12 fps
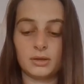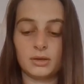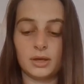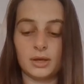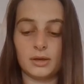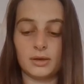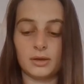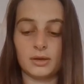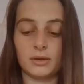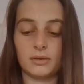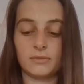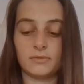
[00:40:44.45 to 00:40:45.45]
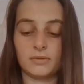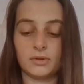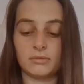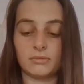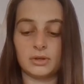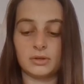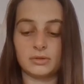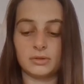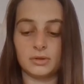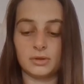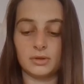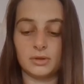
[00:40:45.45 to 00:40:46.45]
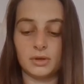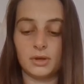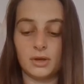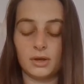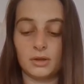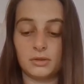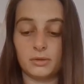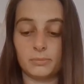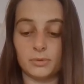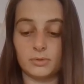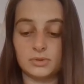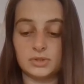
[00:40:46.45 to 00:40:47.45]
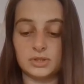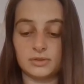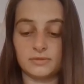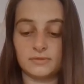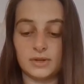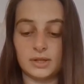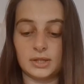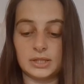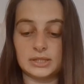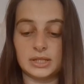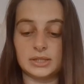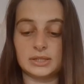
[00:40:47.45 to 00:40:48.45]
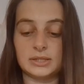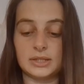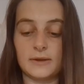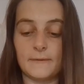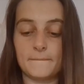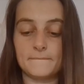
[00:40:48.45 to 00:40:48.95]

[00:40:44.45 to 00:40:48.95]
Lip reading: further along the book to find this answer.